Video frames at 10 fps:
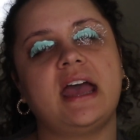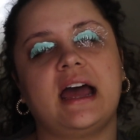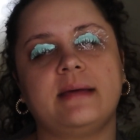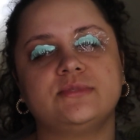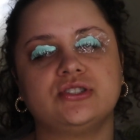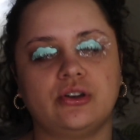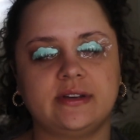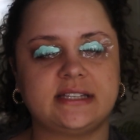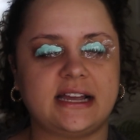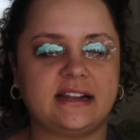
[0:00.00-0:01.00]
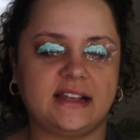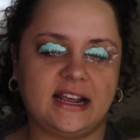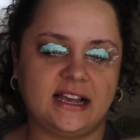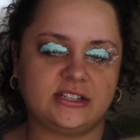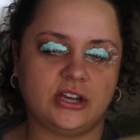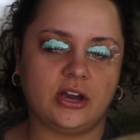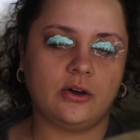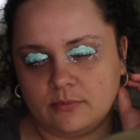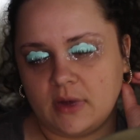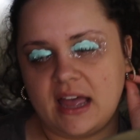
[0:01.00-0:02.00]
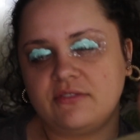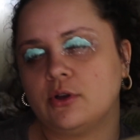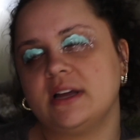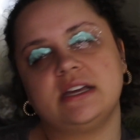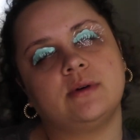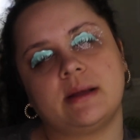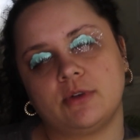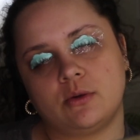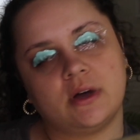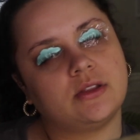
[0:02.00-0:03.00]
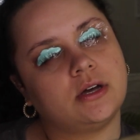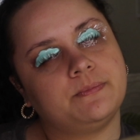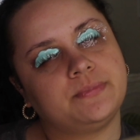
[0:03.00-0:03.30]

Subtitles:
And I'm so excited that I get to go. I have no idea what I'm going to wear though.